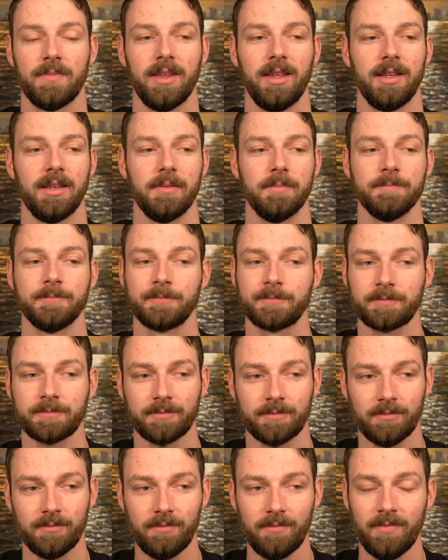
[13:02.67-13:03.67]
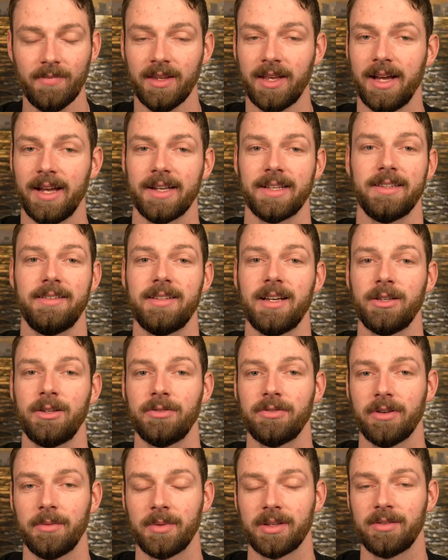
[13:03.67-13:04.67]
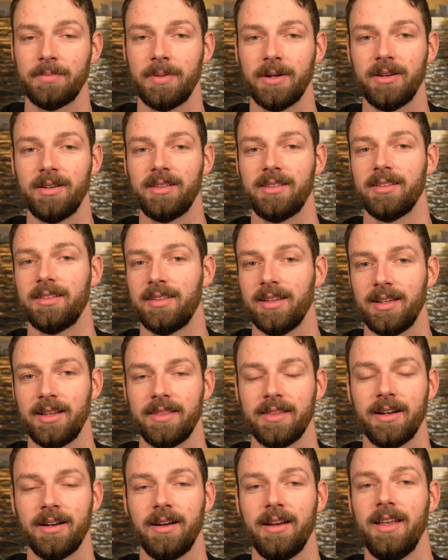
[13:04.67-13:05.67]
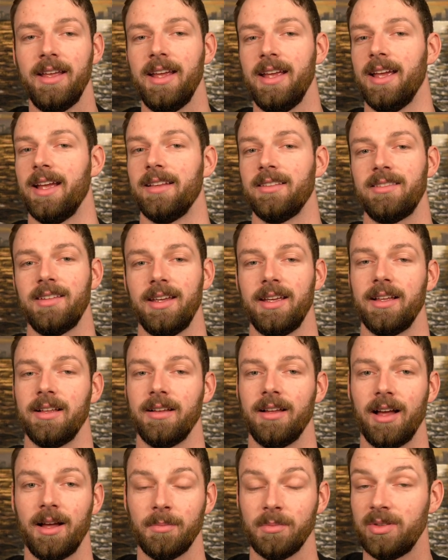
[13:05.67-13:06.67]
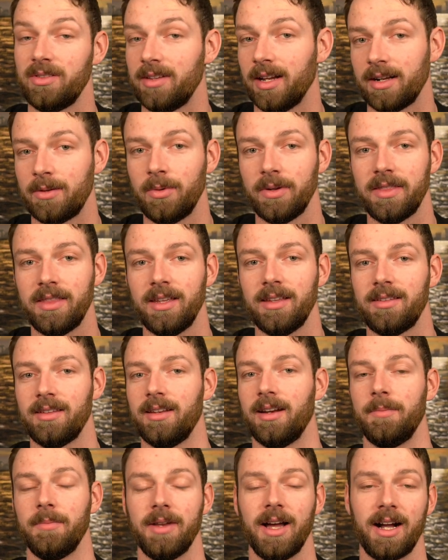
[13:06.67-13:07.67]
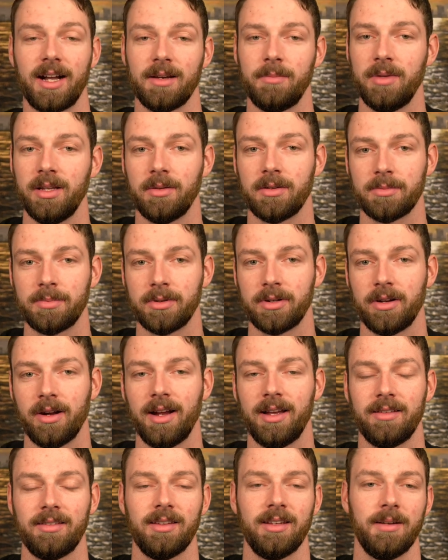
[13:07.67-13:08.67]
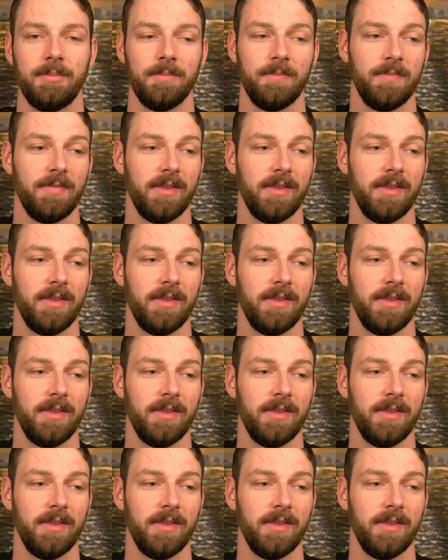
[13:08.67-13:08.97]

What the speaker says: And I can tell you from experience, sitting there and saying, I'm stuck with this and I'm not going to be able to progress. And I'm,